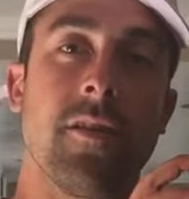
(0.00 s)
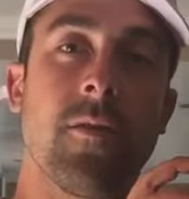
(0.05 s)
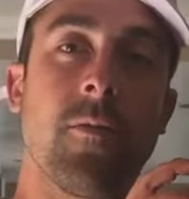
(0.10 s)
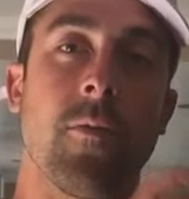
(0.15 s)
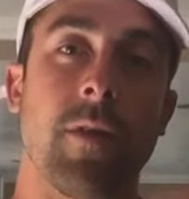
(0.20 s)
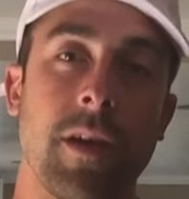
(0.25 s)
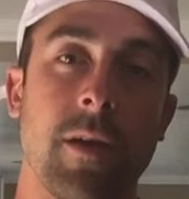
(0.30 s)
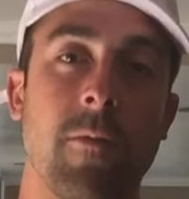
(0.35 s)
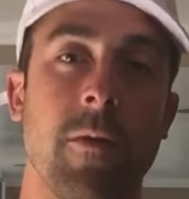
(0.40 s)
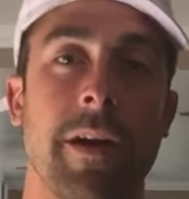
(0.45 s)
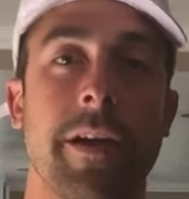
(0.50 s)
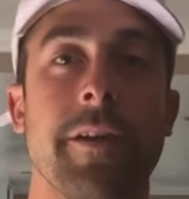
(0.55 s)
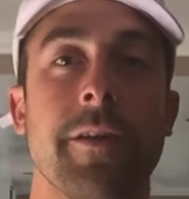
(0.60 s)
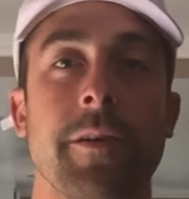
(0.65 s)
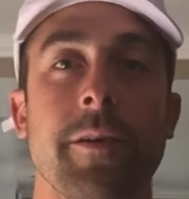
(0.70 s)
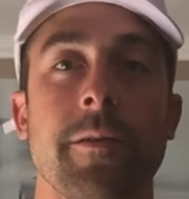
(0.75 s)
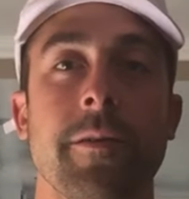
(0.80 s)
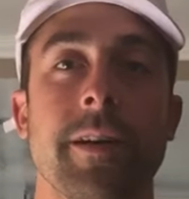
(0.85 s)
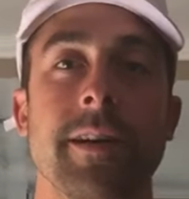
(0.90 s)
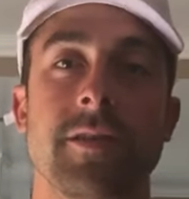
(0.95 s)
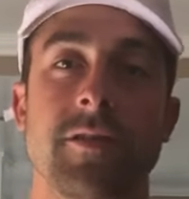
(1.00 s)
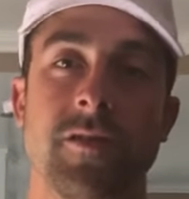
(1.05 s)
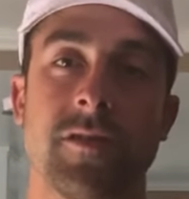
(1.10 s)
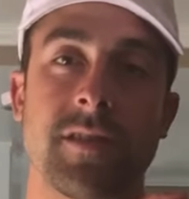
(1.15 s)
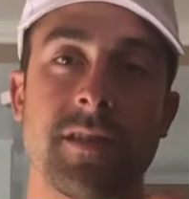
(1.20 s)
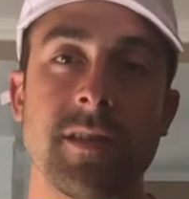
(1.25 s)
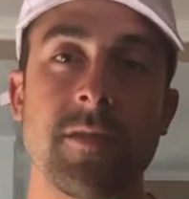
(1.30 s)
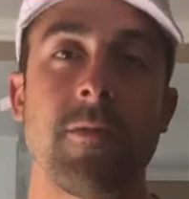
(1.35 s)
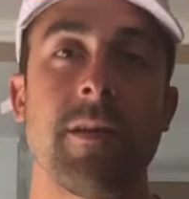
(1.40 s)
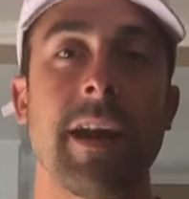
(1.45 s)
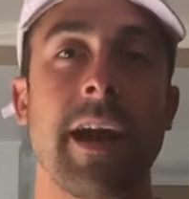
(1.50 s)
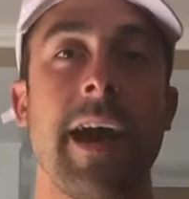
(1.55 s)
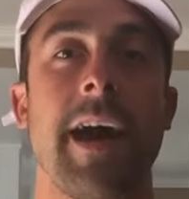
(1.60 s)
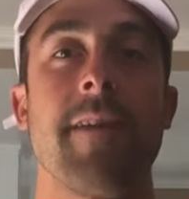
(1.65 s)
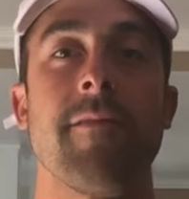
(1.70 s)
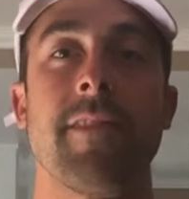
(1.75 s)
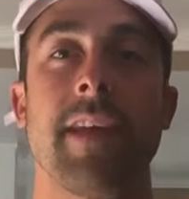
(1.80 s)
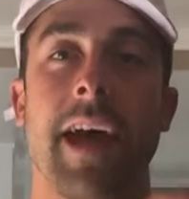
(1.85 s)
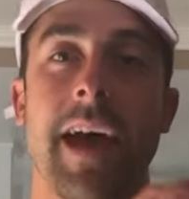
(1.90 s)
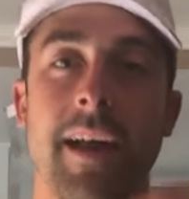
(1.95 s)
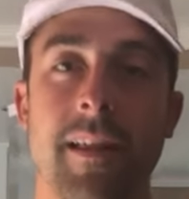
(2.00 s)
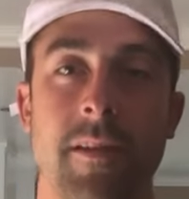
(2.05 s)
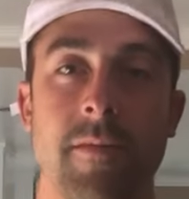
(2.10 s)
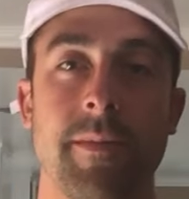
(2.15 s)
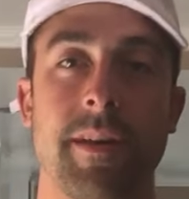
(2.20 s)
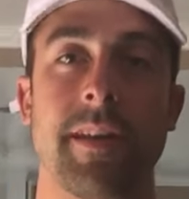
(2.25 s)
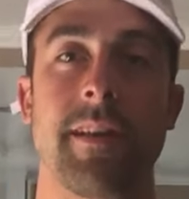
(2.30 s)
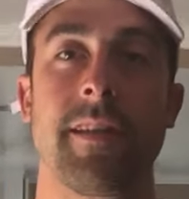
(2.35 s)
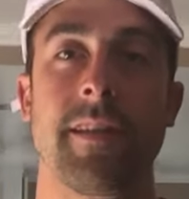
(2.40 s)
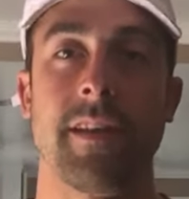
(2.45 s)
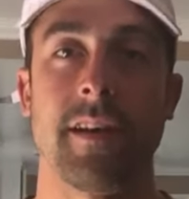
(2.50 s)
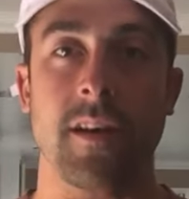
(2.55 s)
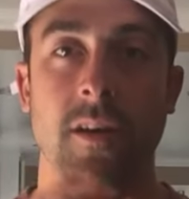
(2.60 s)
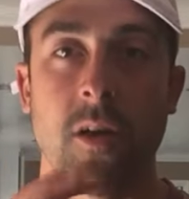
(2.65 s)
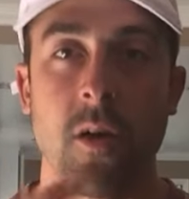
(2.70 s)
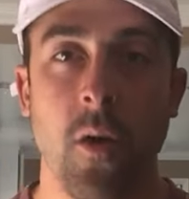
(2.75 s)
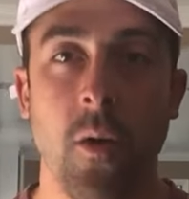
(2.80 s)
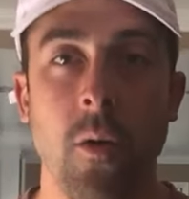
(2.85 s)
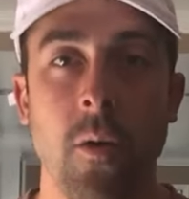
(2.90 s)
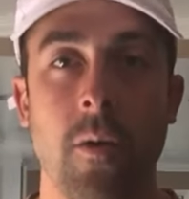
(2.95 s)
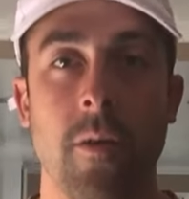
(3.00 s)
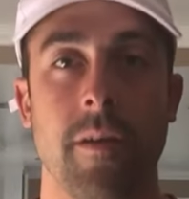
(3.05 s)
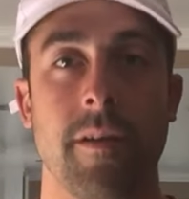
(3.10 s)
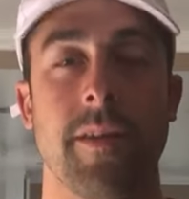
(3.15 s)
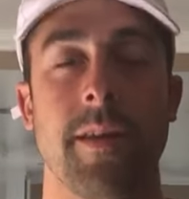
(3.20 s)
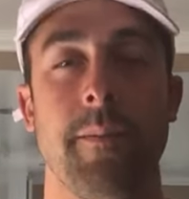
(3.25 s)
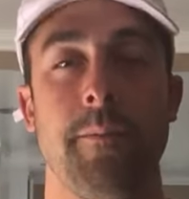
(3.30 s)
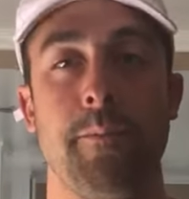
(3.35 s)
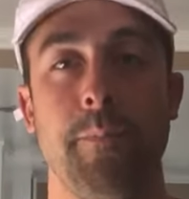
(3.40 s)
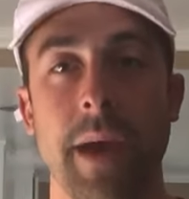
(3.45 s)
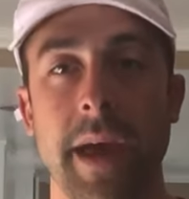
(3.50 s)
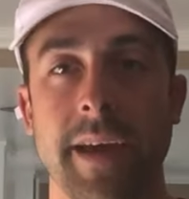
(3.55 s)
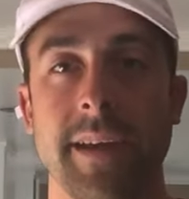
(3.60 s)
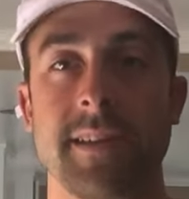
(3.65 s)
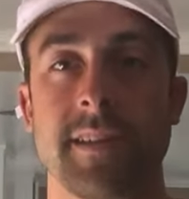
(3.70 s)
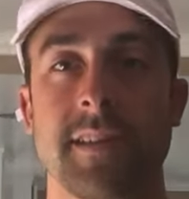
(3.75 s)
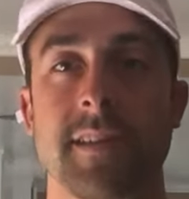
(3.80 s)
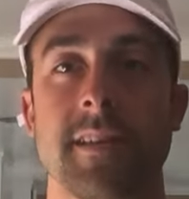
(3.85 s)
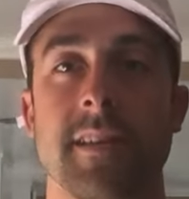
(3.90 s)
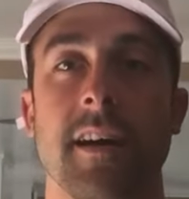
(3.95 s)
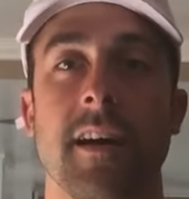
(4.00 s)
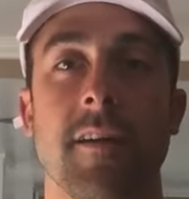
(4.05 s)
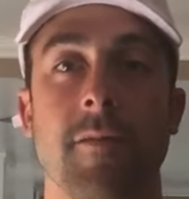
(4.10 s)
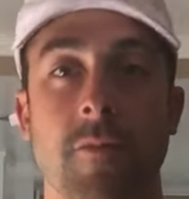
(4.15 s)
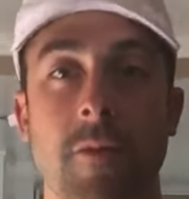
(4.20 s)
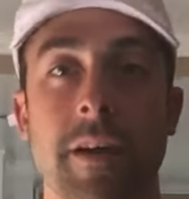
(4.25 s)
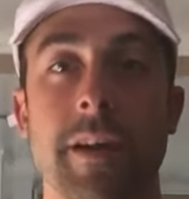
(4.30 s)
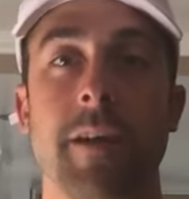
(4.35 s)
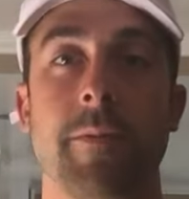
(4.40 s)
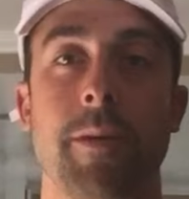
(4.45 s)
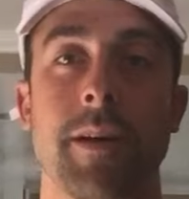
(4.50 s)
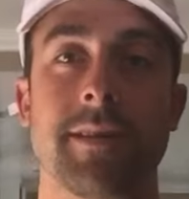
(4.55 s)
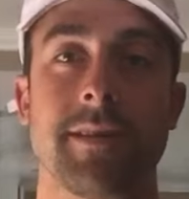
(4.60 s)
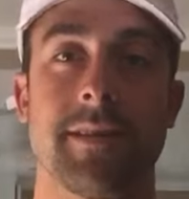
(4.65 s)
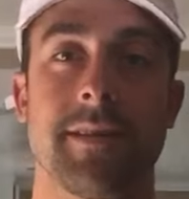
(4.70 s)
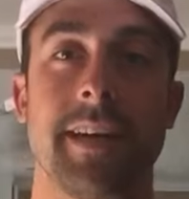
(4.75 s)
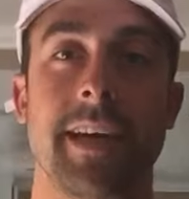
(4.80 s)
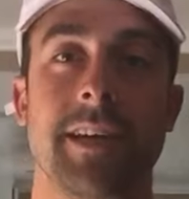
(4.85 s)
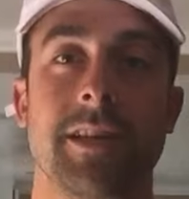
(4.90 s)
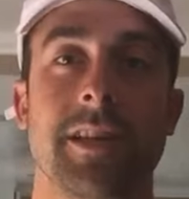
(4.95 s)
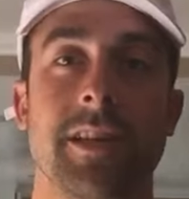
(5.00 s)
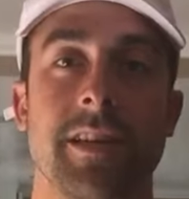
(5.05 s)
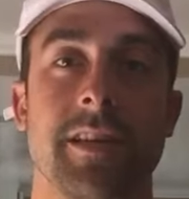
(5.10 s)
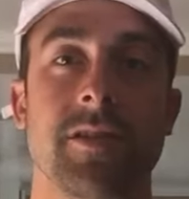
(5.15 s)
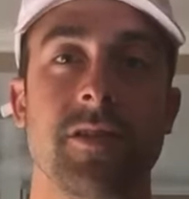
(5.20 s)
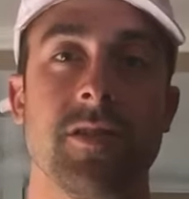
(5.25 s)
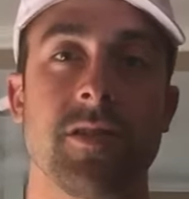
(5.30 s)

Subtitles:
what you want to do is you still want to have the element, the core, the base of what your presentation is.